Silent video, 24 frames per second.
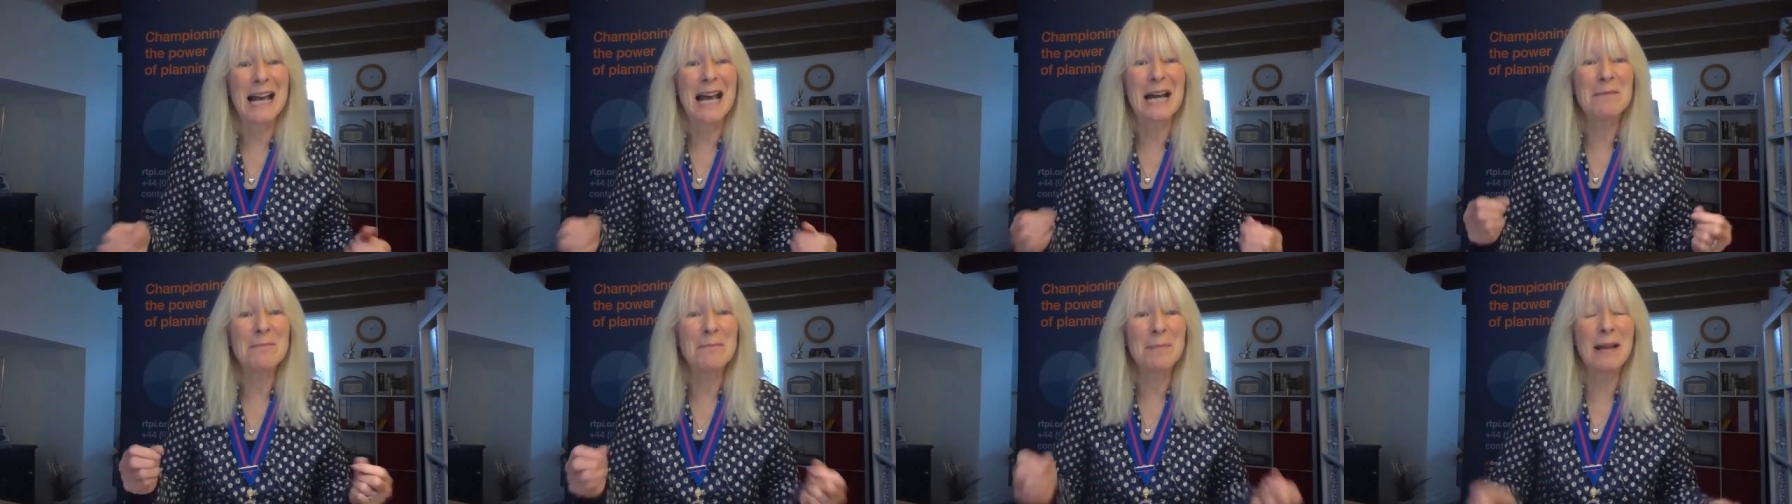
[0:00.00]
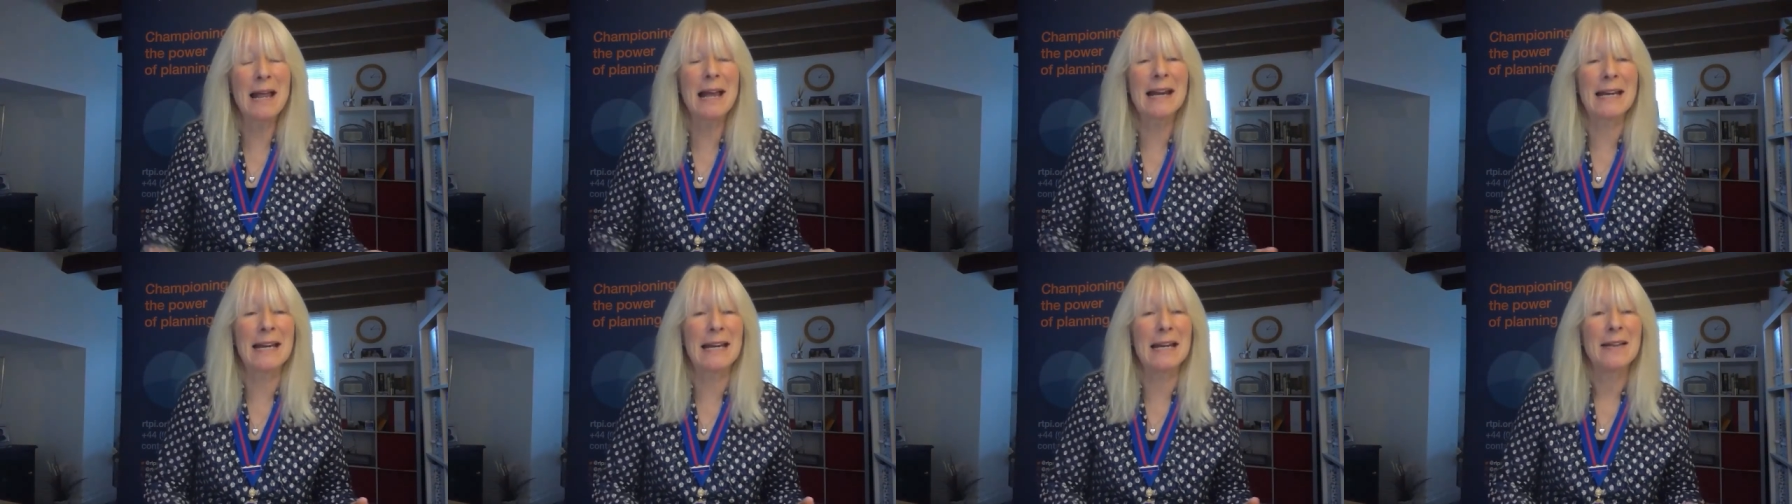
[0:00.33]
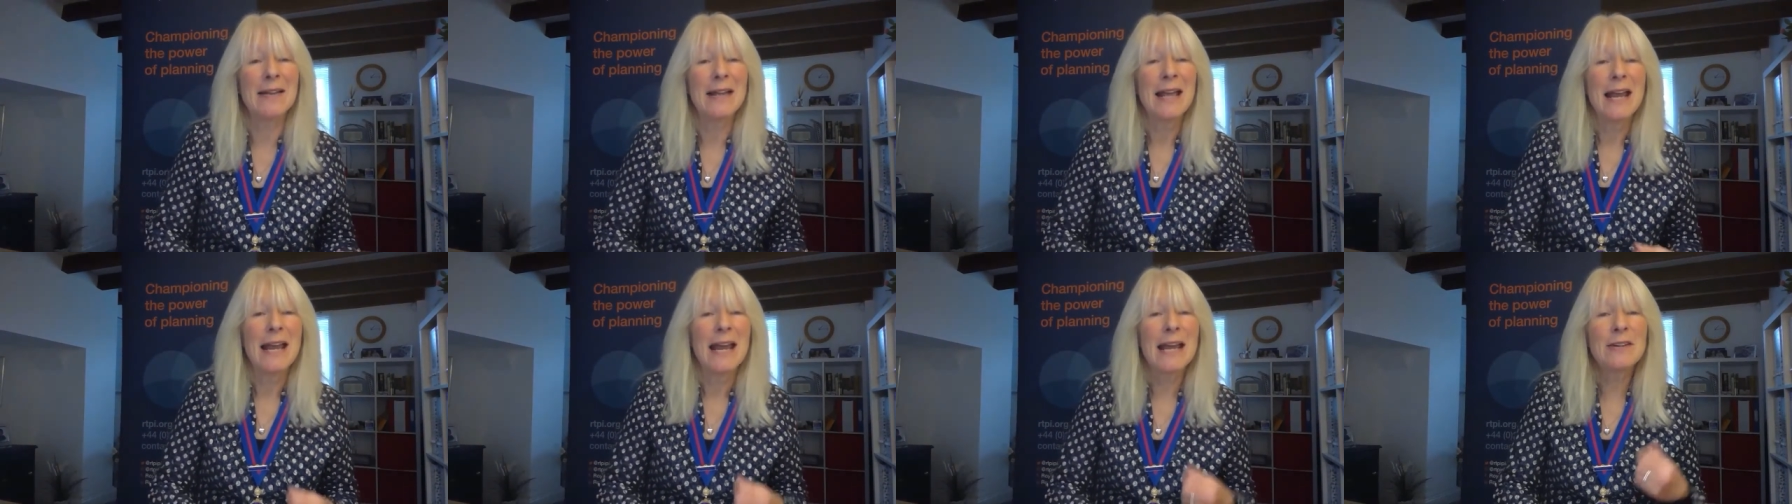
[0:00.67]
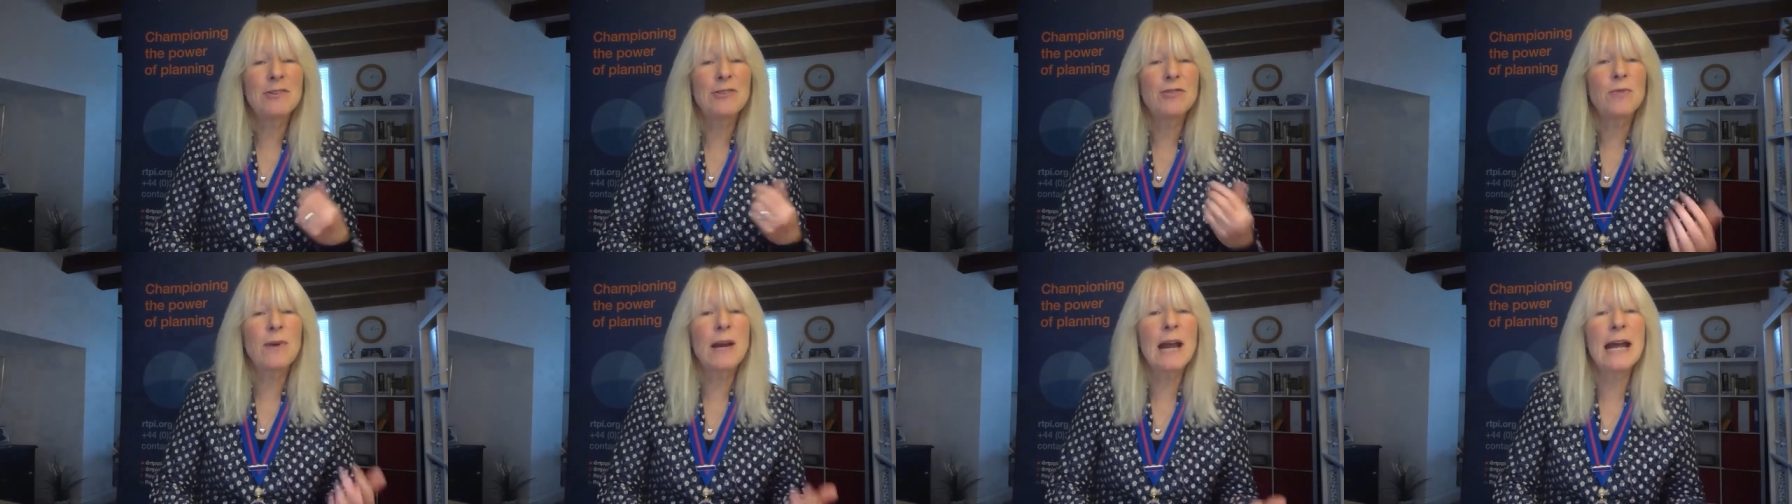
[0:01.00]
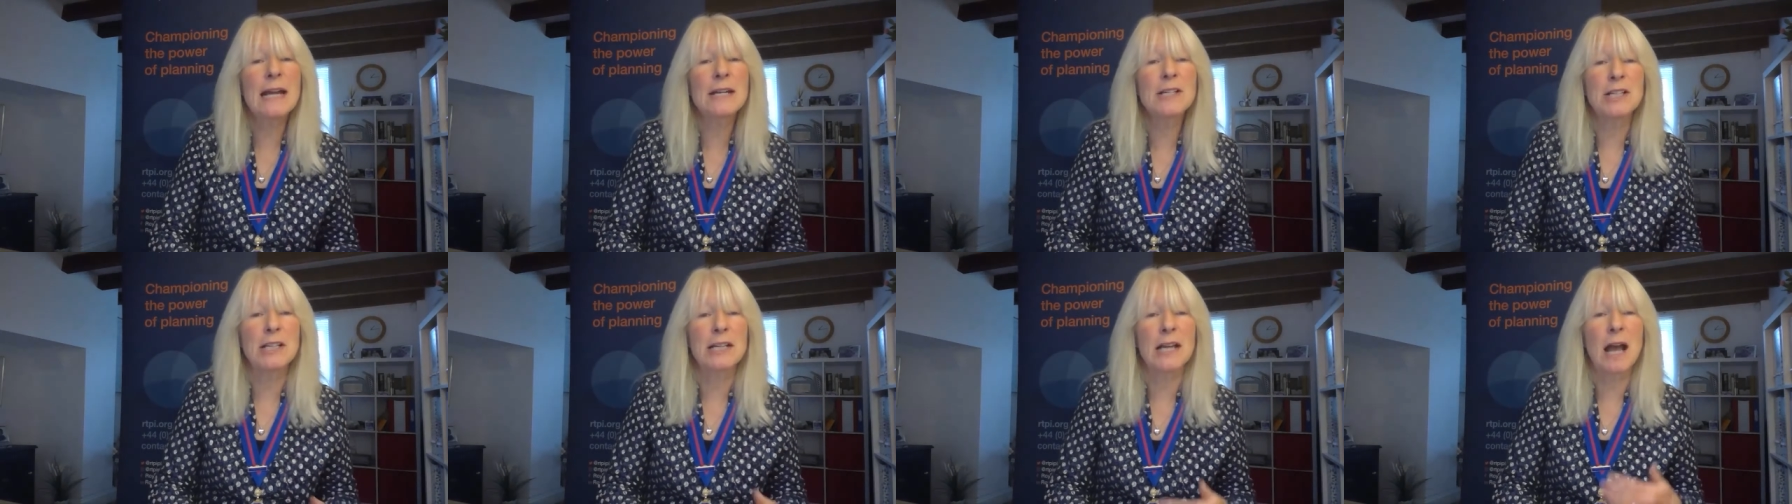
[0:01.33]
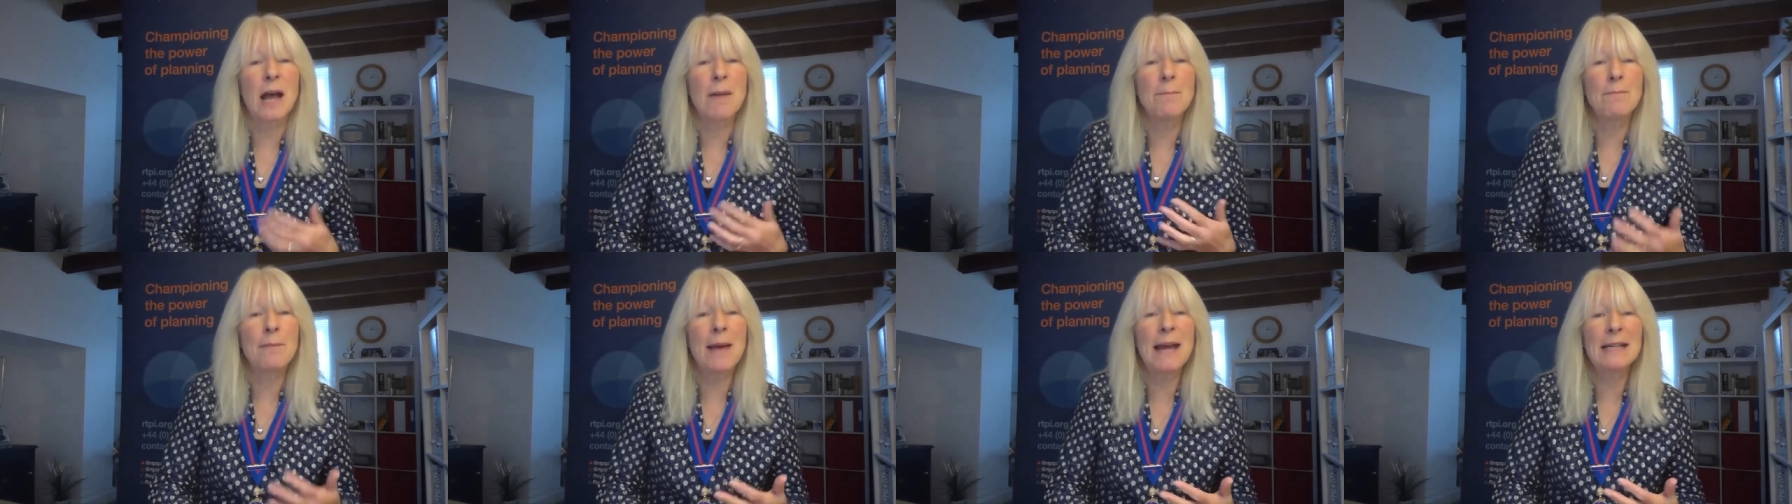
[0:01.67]
and planning in creating
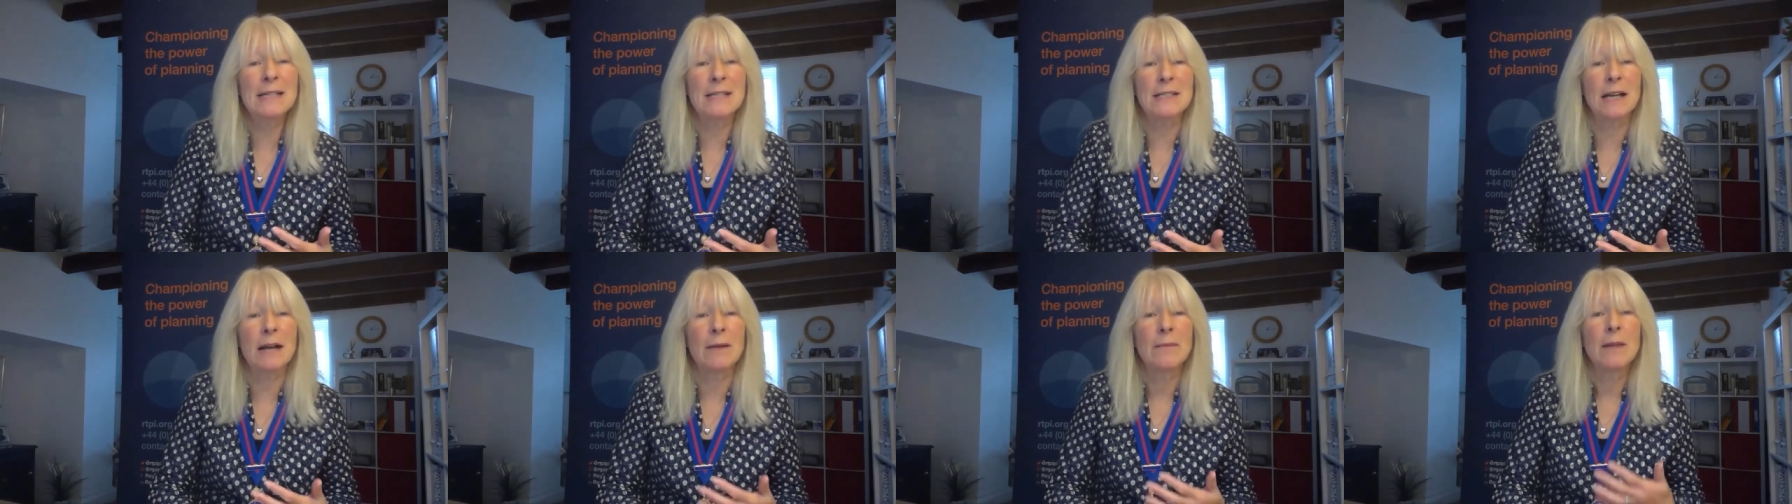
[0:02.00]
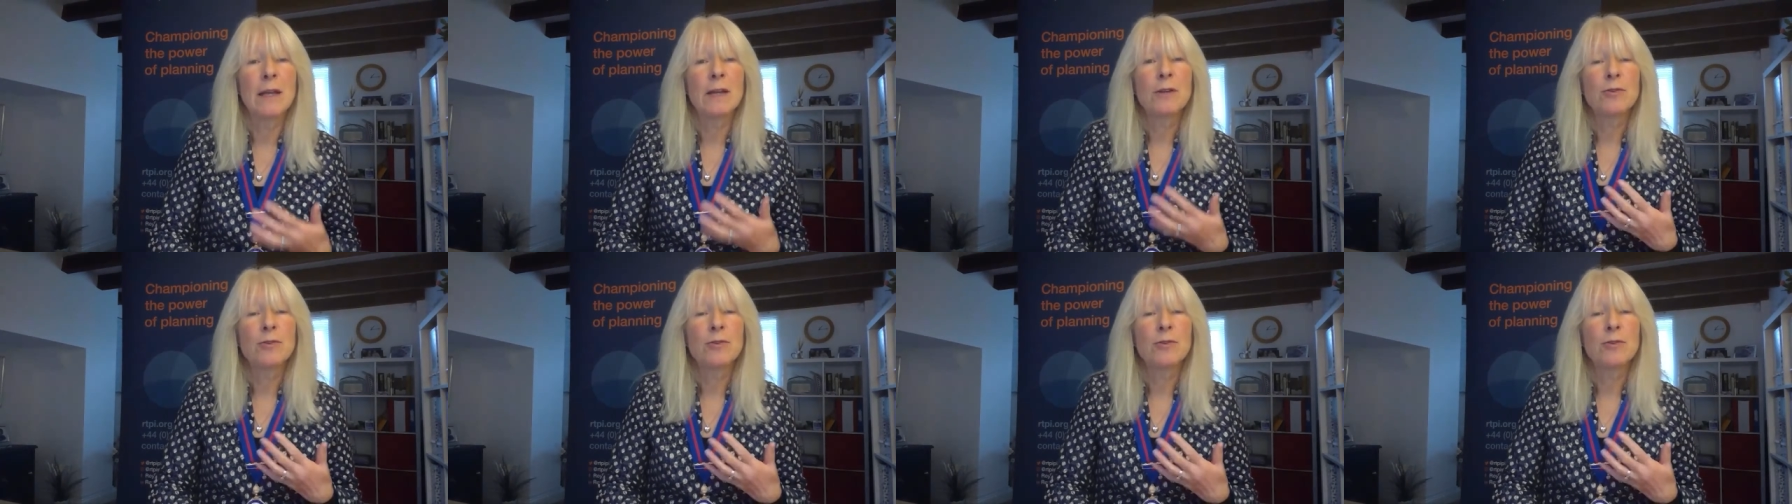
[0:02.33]
a better,